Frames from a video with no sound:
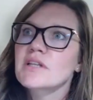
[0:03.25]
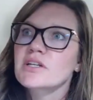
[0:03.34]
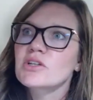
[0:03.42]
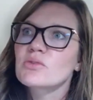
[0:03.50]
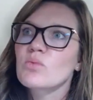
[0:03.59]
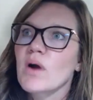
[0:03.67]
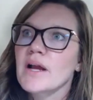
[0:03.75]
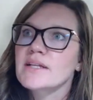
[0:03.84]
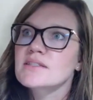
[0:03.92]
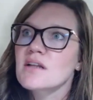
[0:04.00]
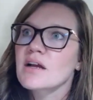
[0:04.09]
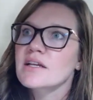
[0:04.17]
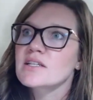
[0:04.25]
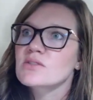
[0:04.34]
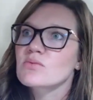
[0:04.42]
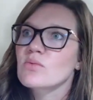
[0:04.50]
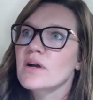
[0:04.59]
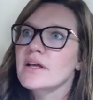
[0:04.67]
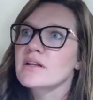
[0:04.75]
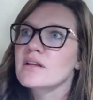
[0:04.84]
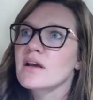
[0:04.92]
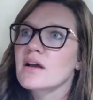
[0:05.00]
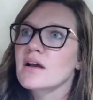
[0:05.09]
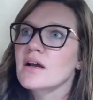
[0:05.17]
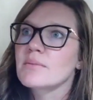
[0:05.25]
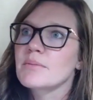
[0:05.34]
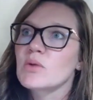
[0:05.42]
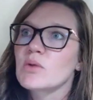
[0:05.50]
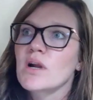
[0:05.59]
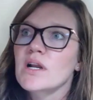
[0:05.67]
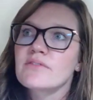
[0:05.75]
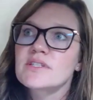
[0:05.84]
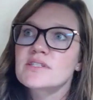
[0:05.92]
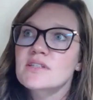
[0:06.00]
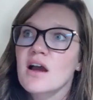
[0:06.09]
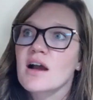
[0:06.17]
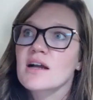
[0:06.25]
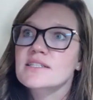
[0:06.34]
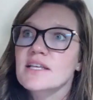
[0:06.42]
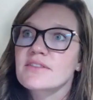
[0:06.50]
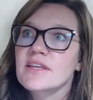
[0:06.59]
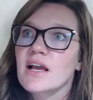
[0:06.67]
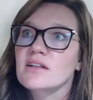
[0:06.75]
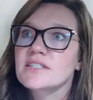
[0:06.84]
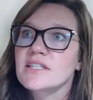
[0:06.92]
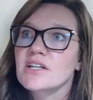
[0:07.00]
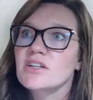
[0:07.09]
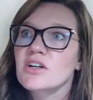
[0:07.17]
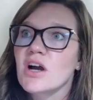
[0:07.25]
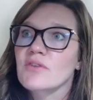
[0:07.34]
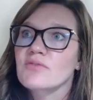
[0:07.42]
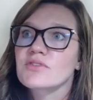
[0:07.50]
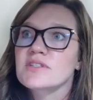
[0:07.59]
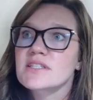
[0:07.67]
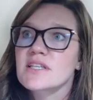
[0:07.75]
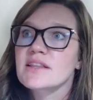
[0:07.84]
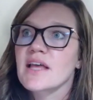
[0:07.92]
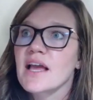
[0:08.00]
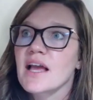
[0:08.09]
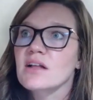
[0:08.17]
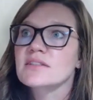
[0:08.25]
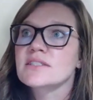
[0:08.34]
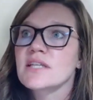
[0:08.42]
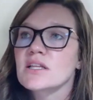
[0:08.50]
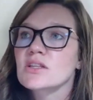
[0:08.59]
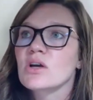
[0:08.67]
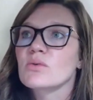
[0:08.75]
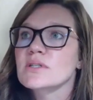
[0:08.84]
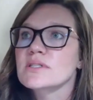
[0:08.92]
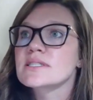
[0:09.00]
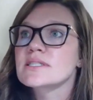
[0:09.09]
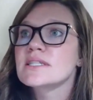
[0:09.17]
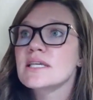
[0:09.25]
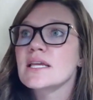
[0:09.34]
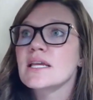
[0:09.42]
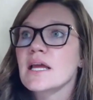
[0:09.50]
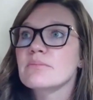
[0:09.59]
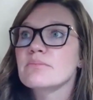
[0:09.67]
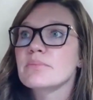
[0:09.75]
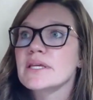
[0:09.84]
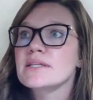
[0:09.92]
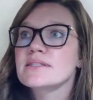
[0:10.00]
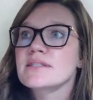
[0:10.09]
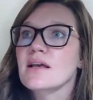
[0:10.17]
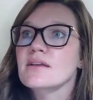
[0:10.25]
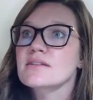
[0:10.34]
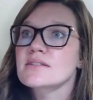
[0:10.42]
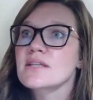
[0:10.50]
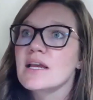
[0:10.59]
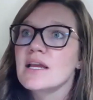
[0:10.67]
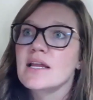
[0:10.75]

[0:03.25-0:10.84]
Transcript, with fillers: Leonard Weinstock is one um, in one of his talks at the LDN conference said that LDN lowers T and B cells.